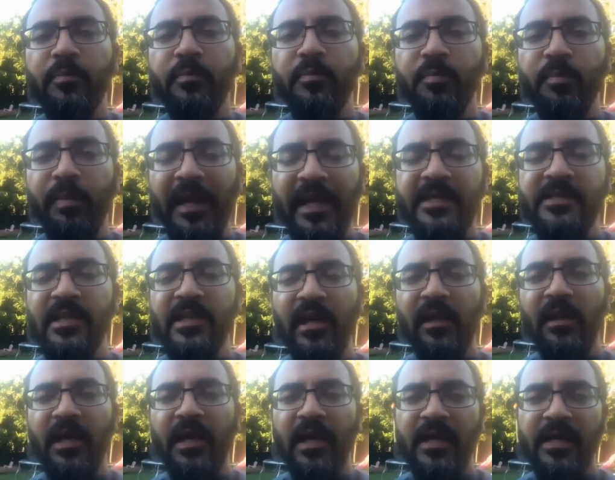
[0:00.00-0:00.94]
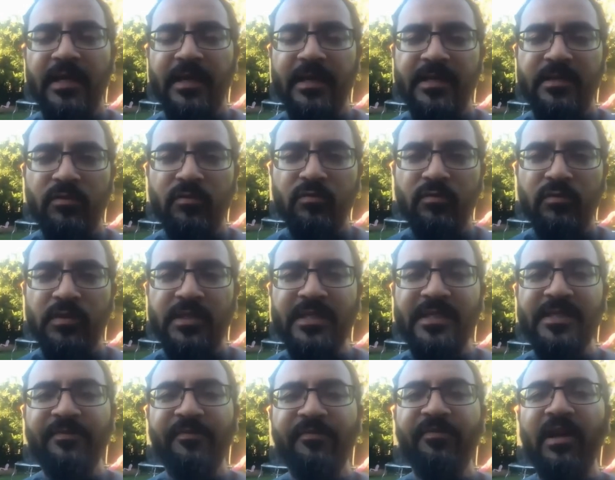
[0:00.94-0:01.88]
place Allah
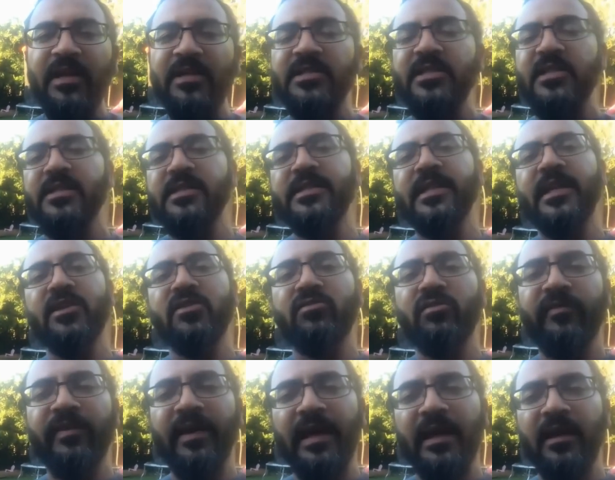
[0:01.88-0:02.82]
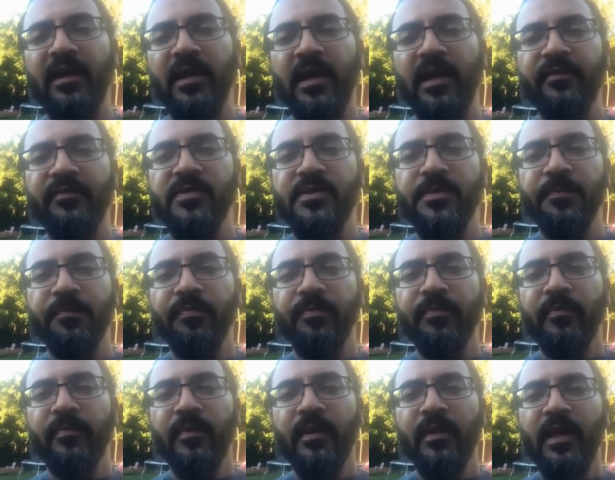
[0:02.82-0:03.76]
front and center of our lives.
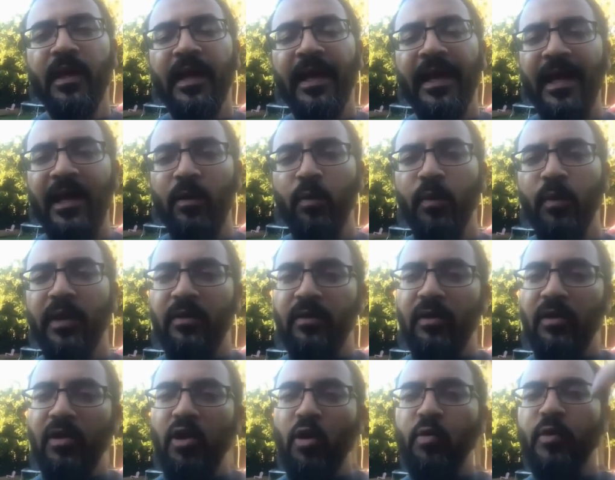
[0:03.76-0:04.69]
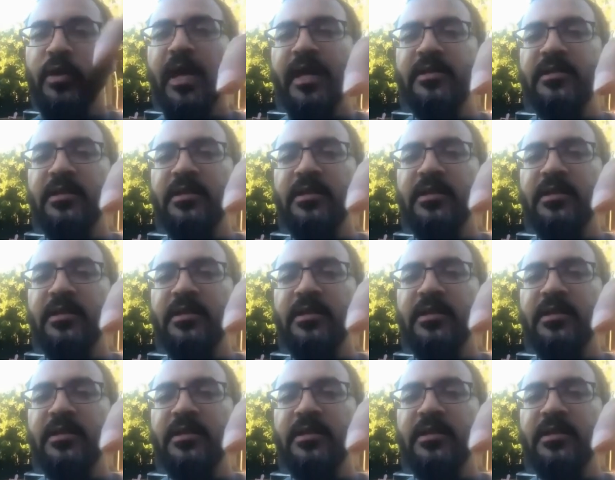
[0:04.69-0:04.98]
How we locate